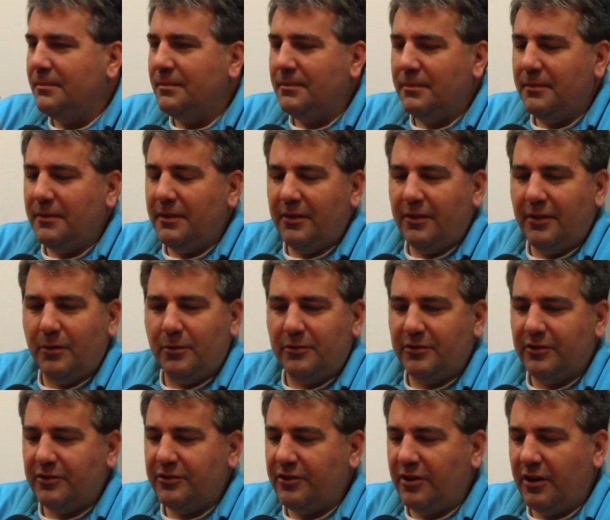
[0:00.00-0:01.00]
There
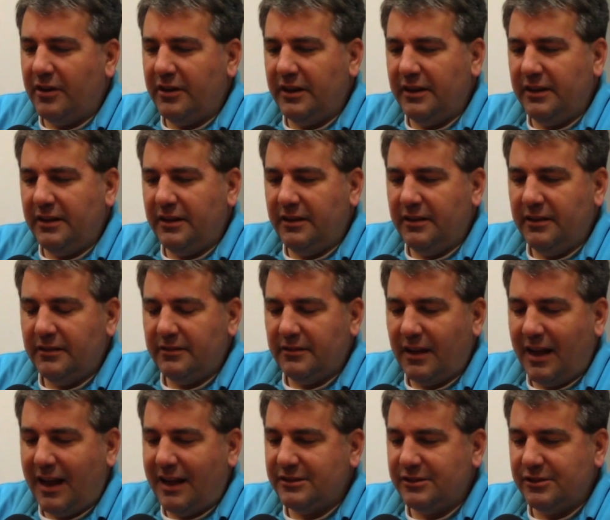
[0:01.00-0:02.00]
was a study
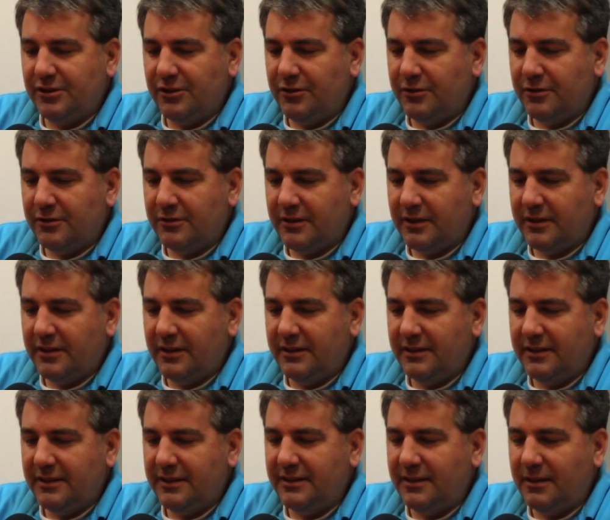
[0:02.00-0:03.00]
last year that they
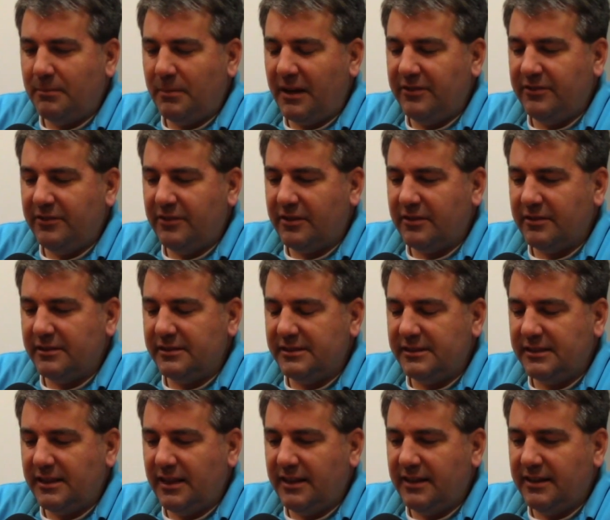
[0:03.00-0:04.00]
did that basically
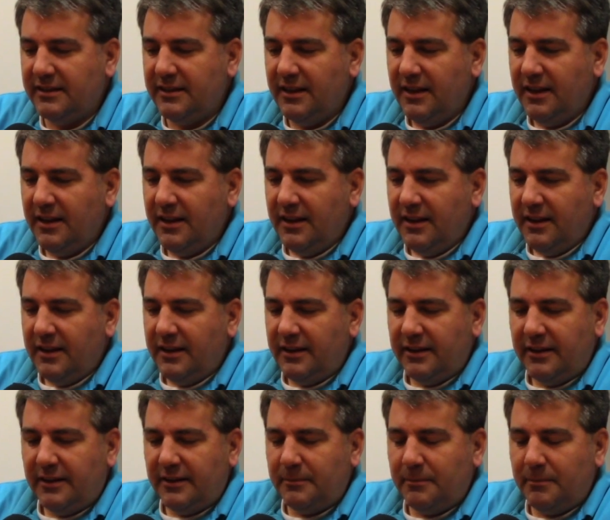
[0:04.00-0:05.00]
said
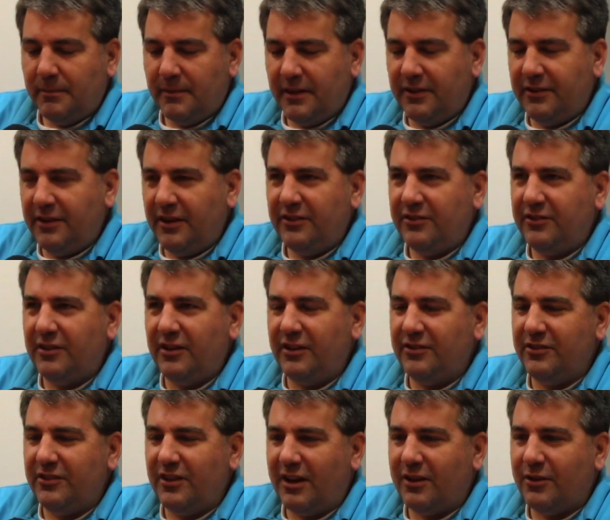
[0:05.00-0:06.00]

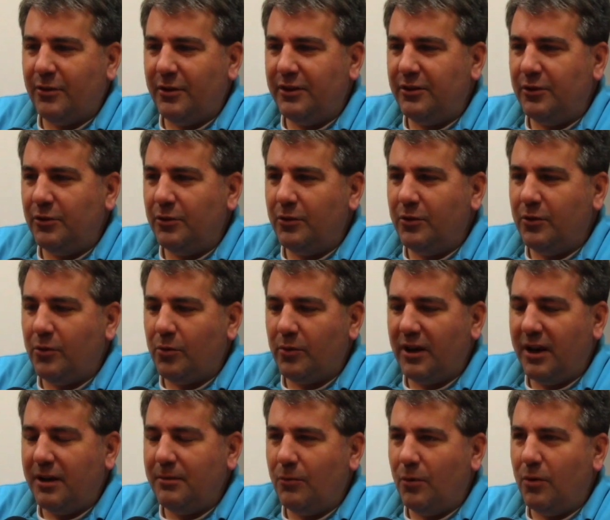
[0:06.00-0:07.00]
it's not going to
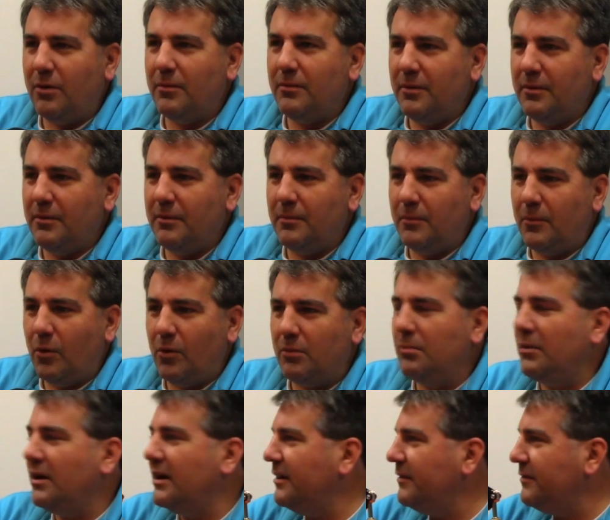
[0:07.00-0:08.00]
create more
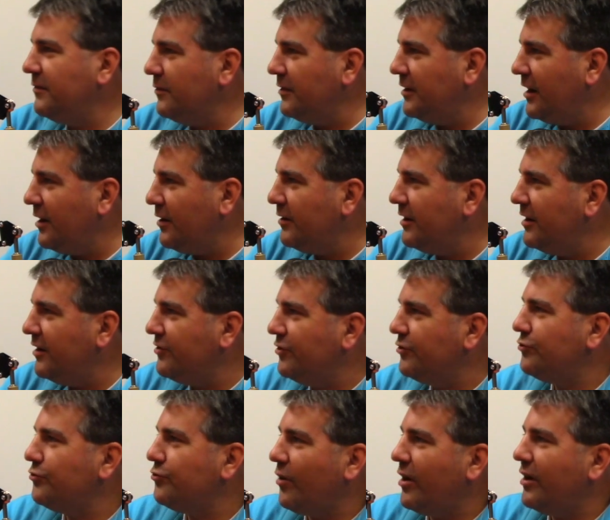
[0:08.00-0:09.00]
money for the area. It
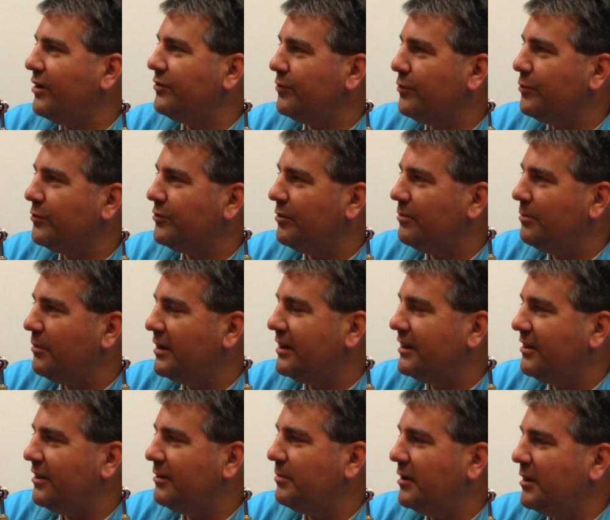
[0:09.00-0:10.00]
just transfers the
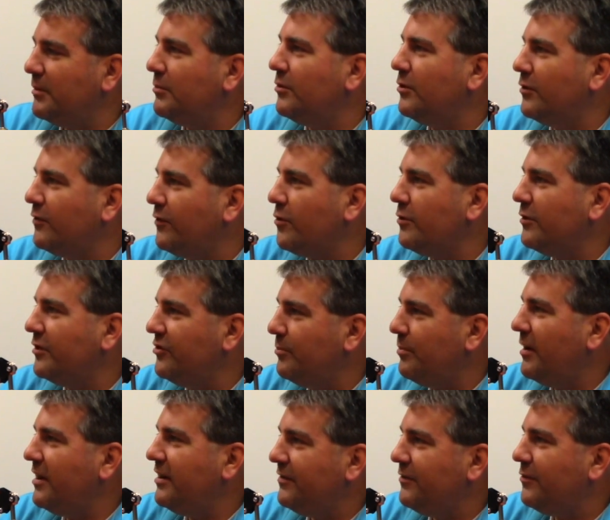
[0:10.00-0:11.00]
money that people have already
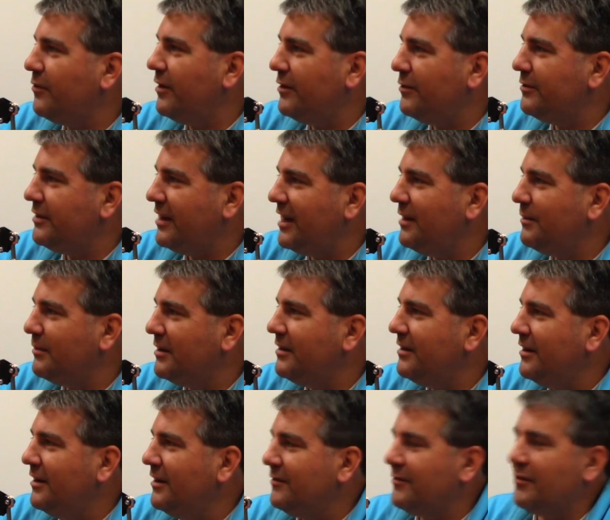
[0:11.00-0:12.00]
spent for entertainment
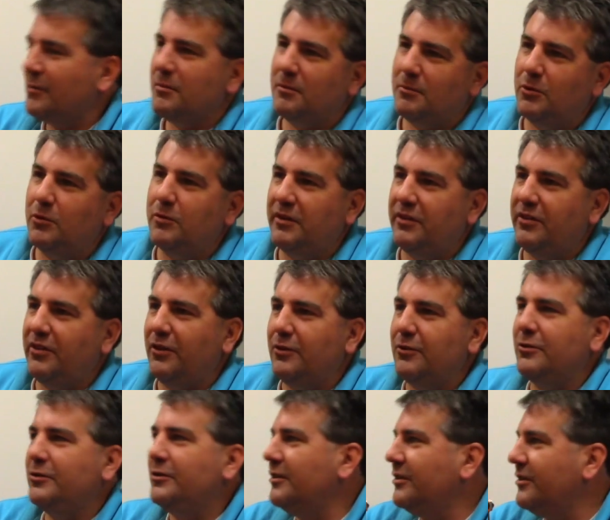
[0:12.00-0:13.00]
from the movie
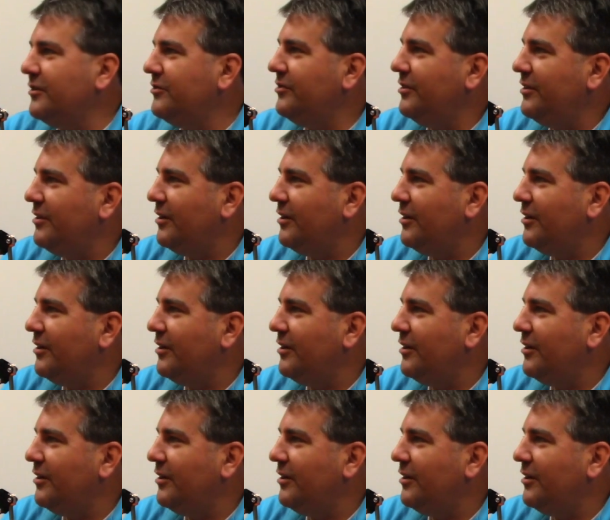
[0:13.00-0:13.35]
theater to the casino.